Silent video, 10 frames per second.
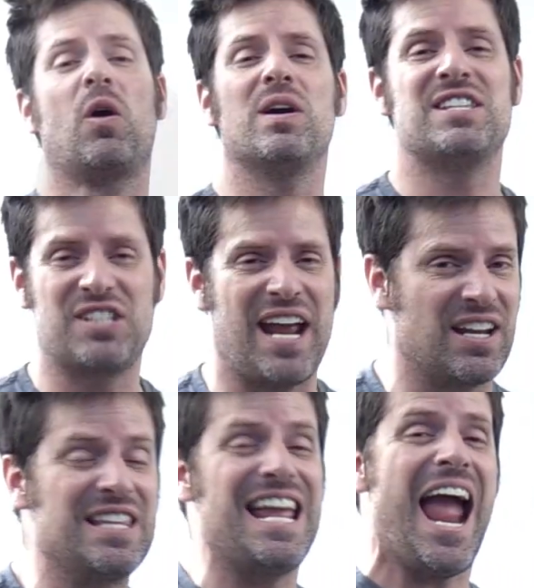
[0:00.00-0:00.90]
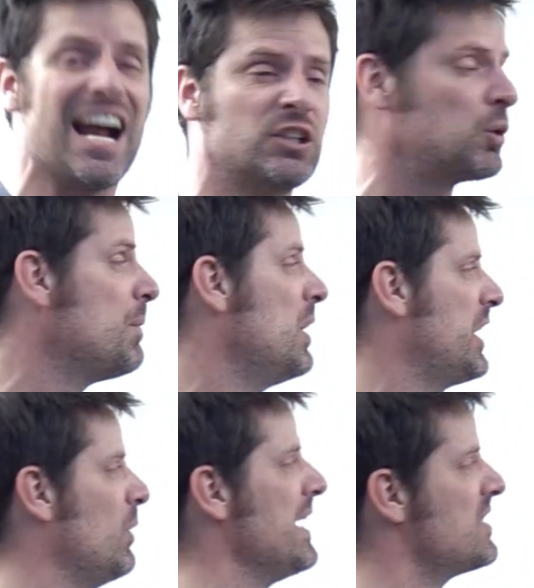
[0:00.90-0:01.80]
I already stated, the actual
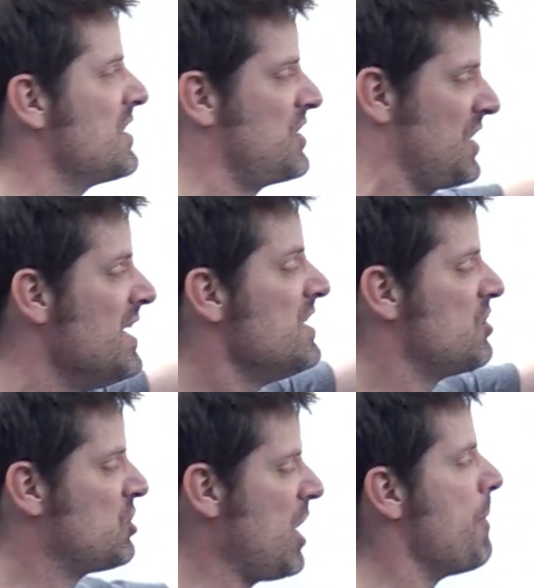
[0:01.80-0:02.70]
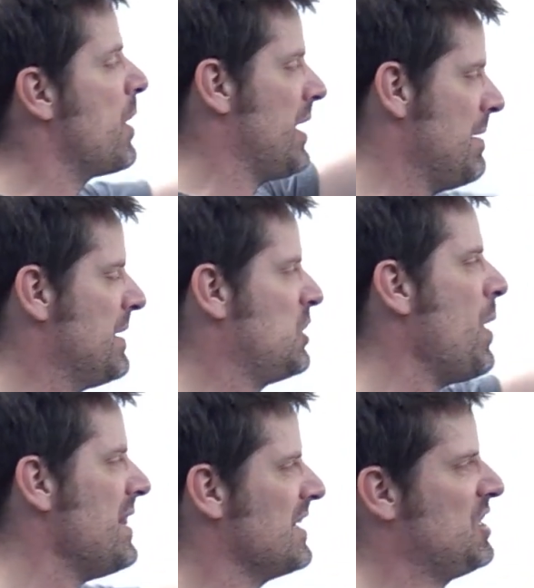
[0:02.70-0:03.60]
molecule exists somewhere in
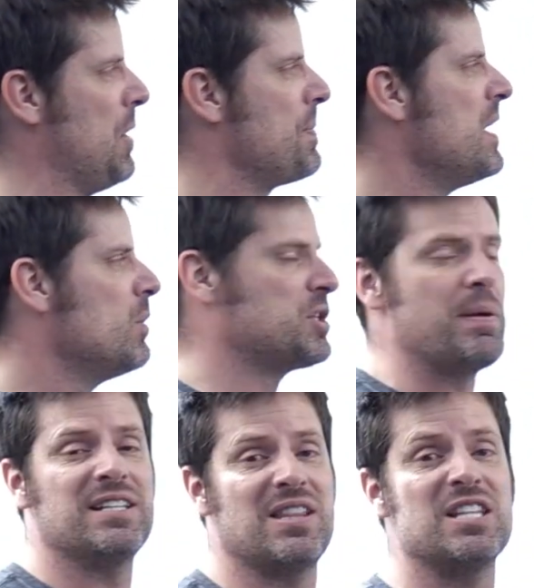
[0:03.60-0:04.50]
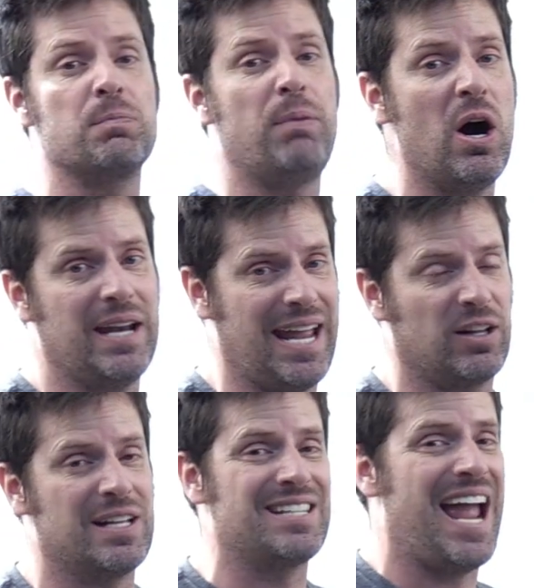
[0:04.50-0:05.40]
between the two, which means that this bond
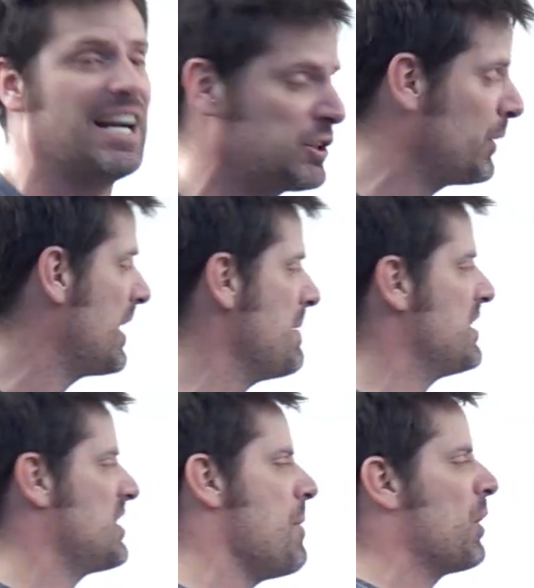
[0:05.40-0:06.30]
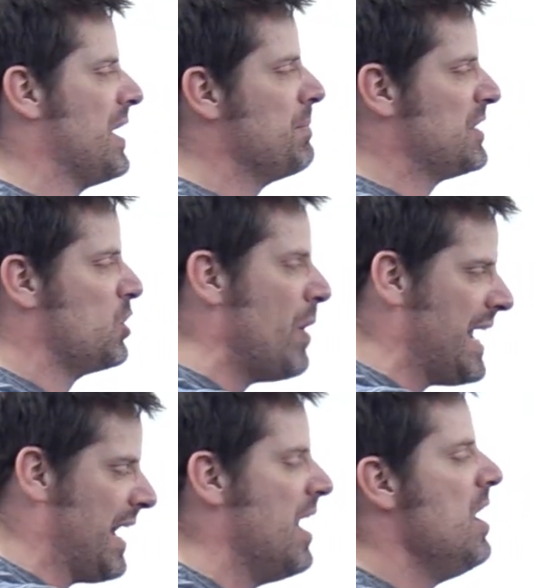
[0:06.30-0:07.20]
angle is actually going to be somewhere in
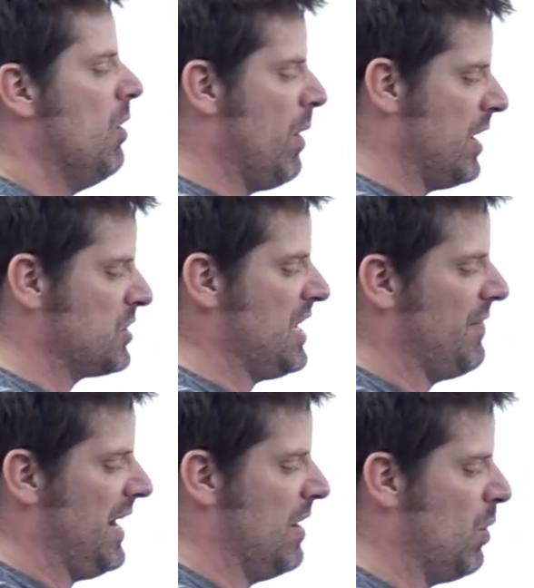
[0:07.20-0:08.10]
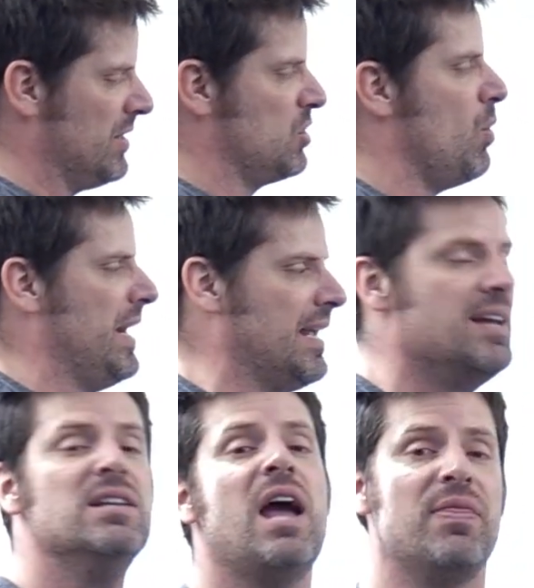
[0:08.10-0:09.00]
between one oh seven and one twenty.
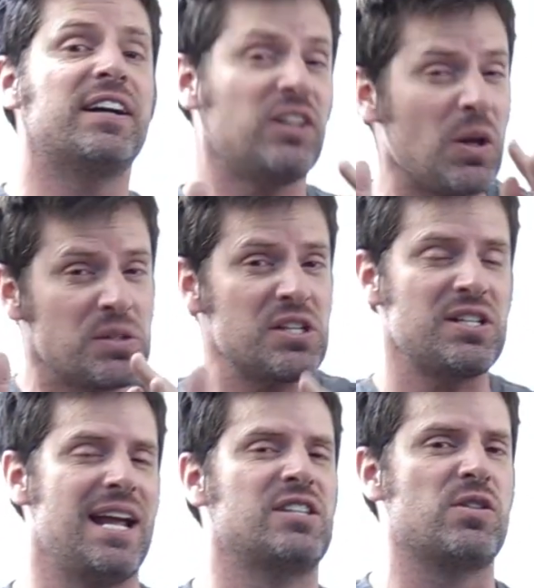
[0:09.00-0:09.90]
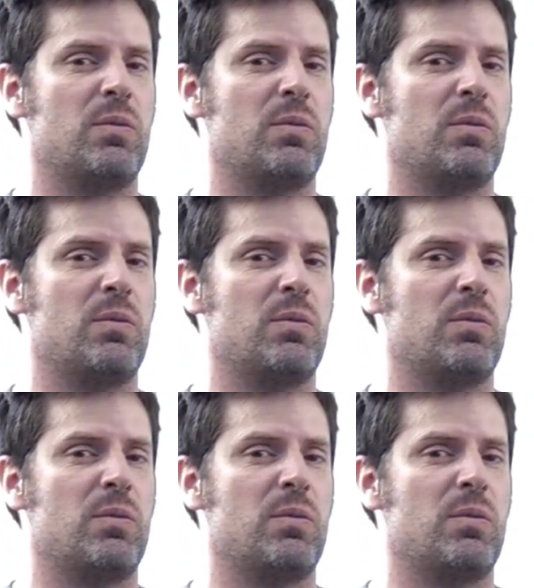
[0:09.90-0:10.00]
And the closest answer